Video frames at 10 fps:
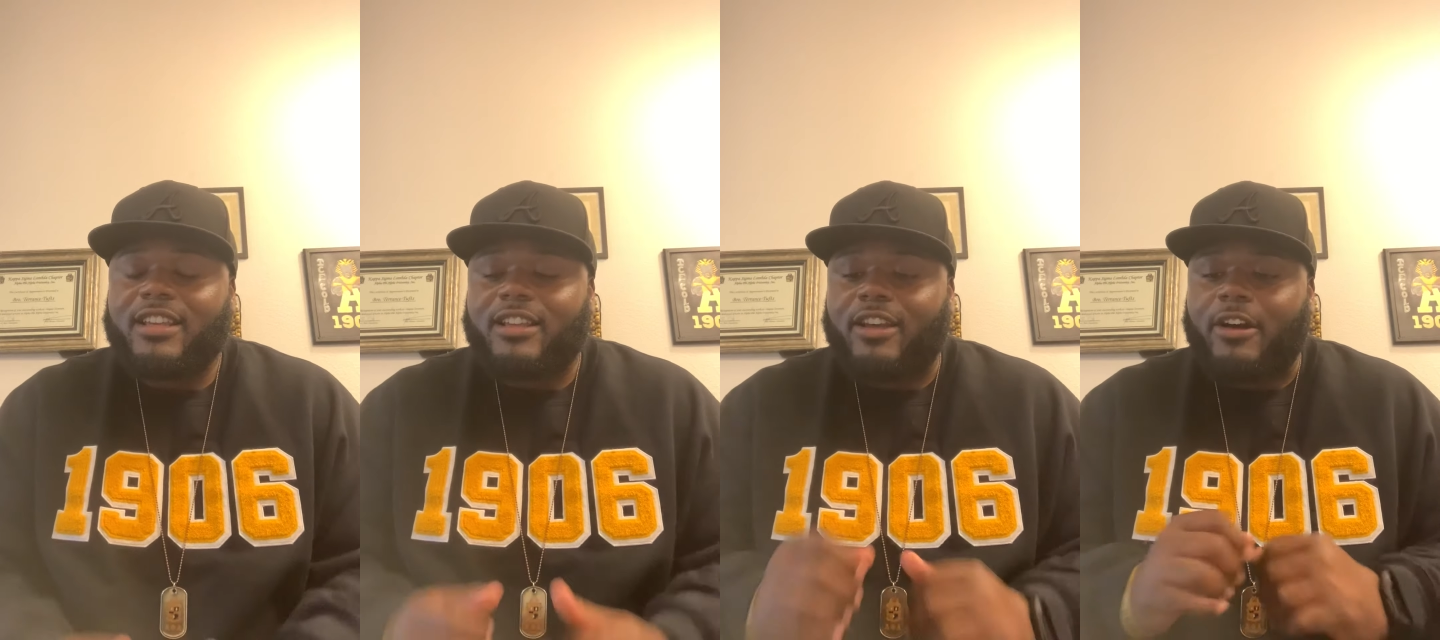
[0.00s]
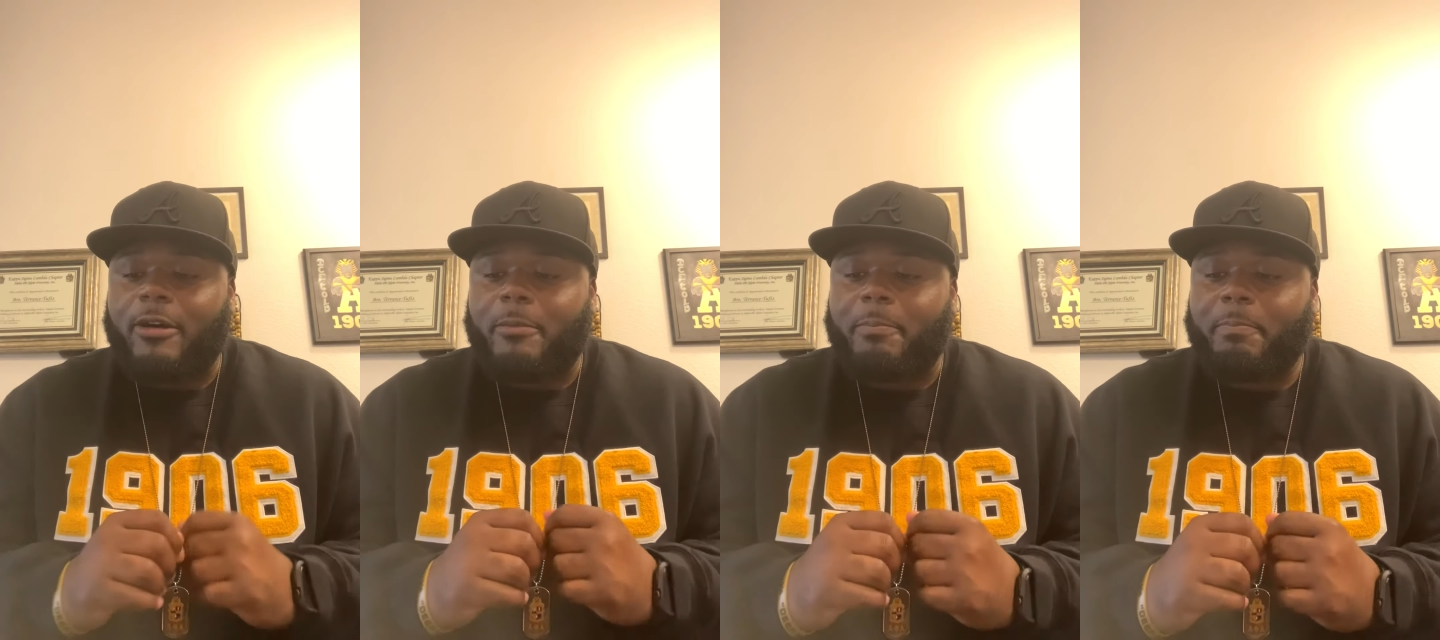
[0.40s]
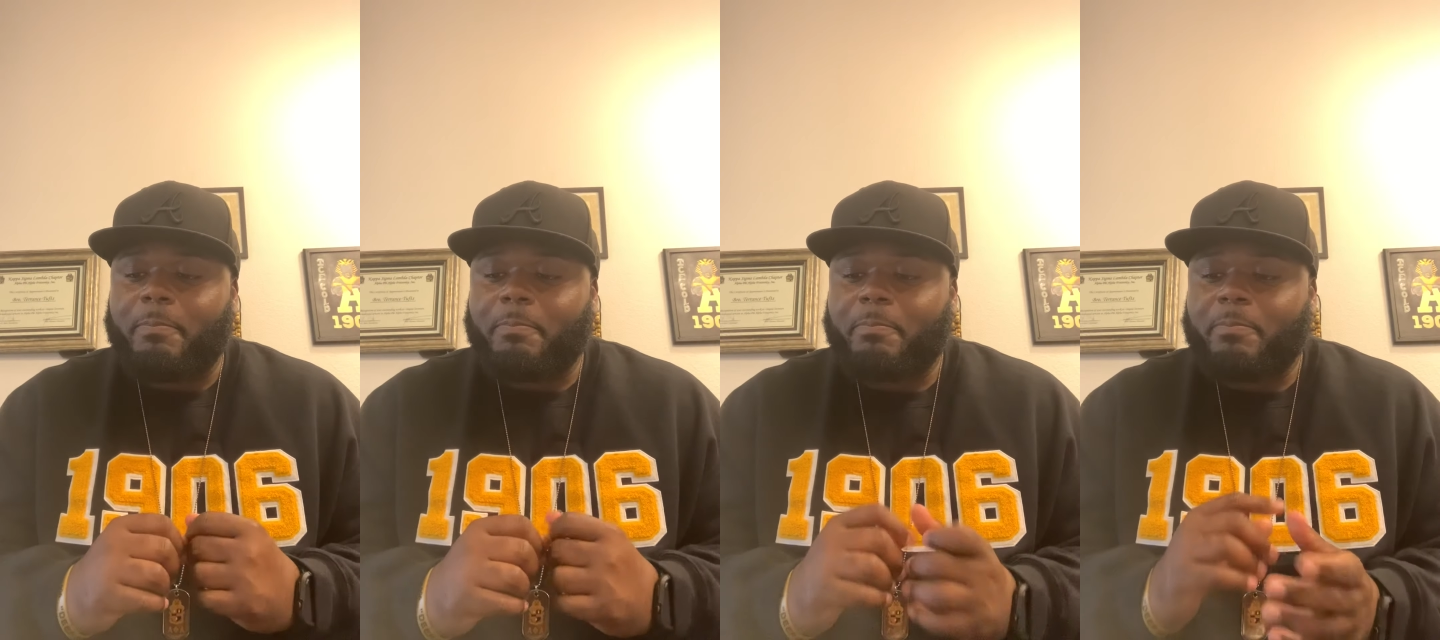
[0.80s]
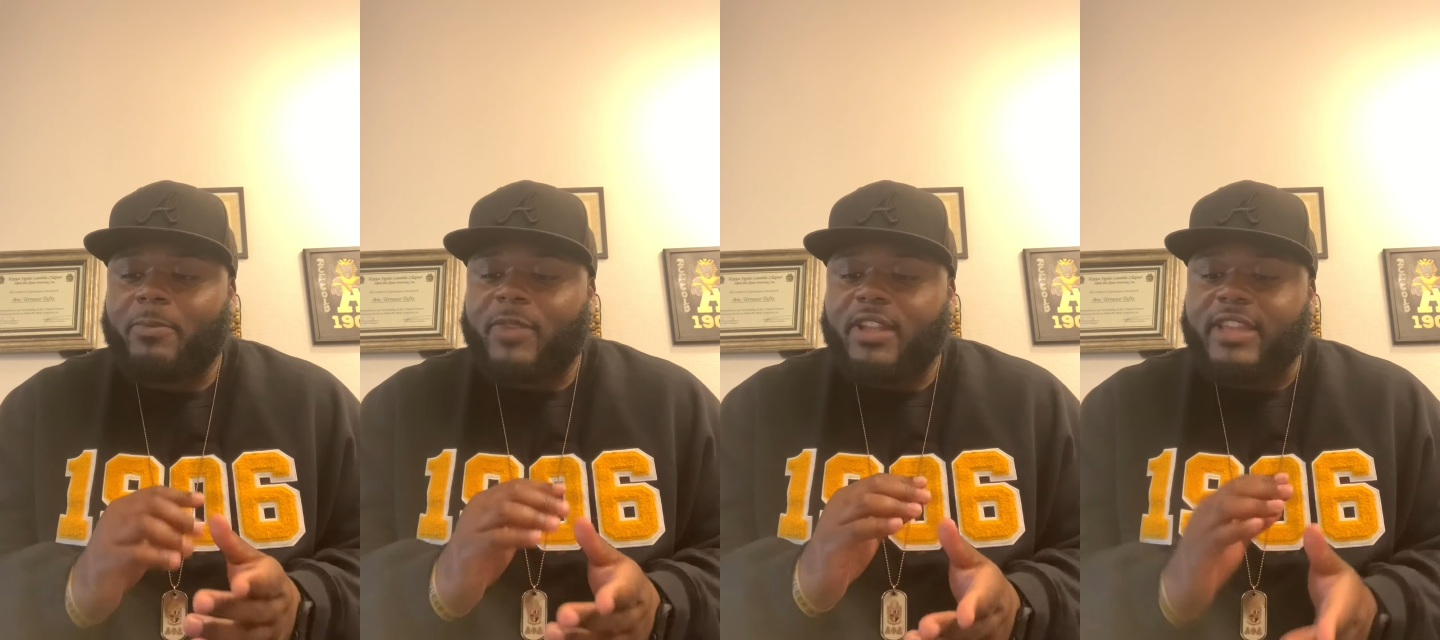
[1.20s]
Um,
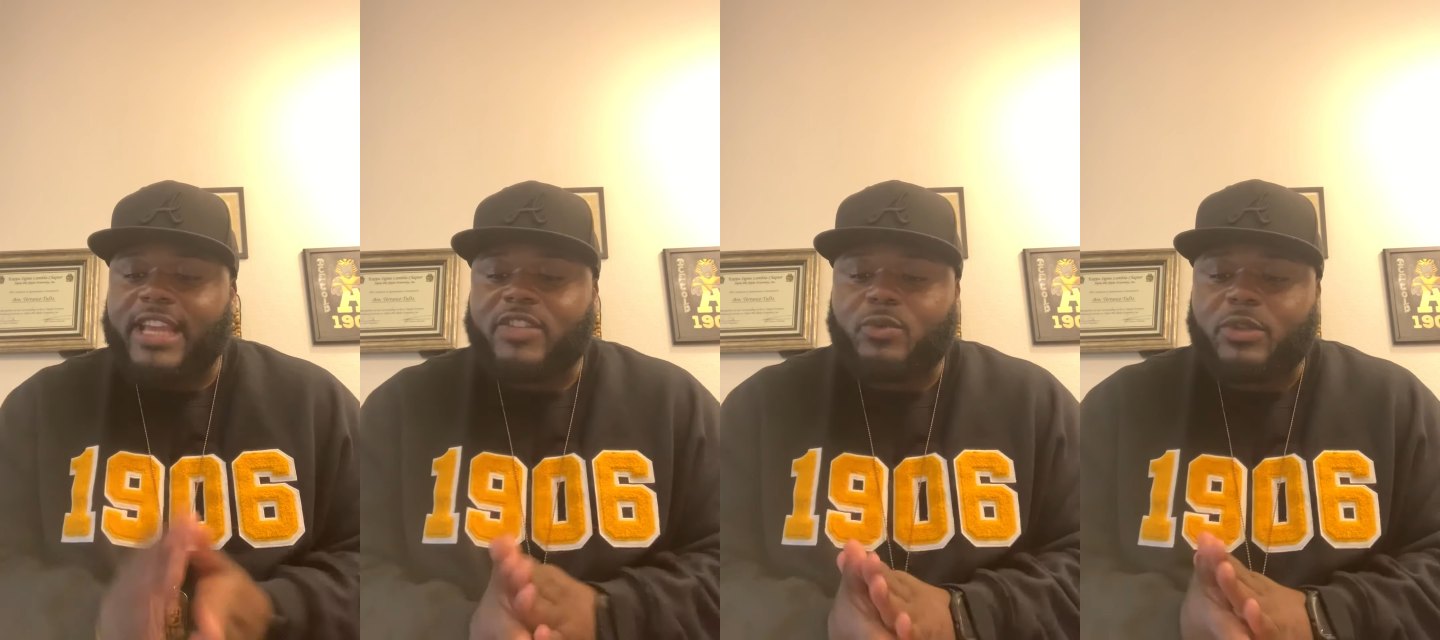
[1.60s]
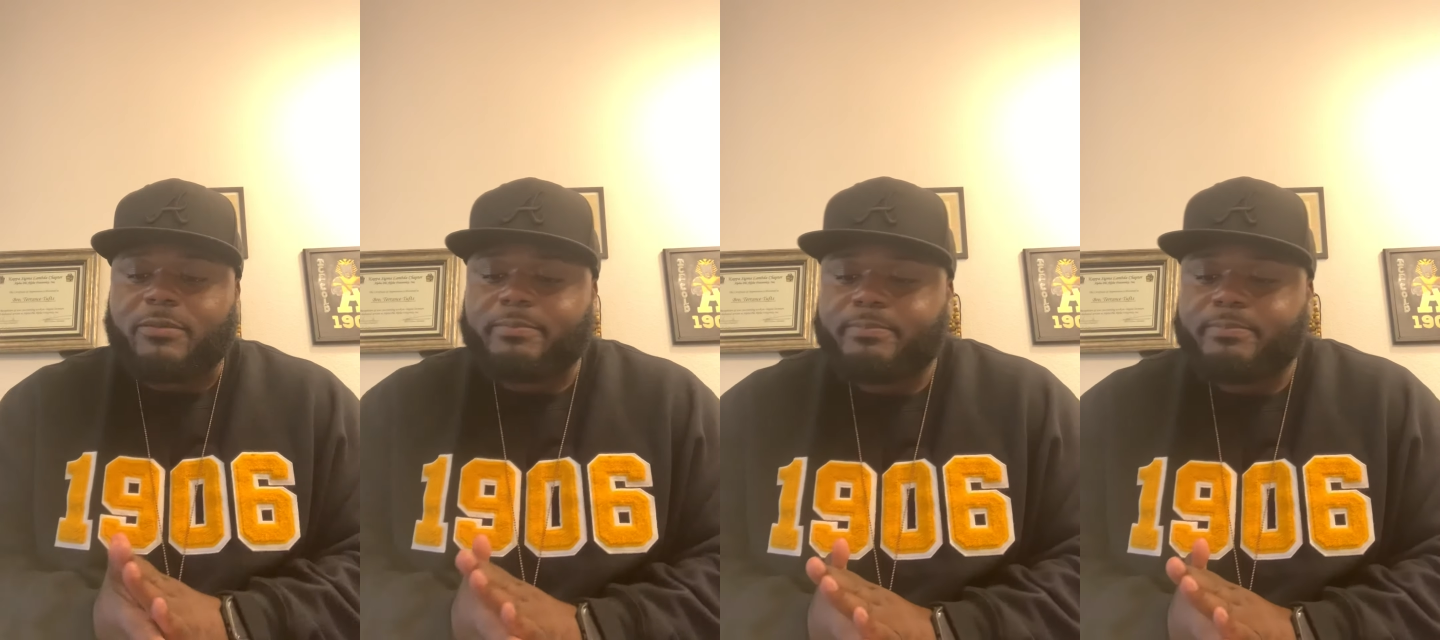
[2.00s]
Next one.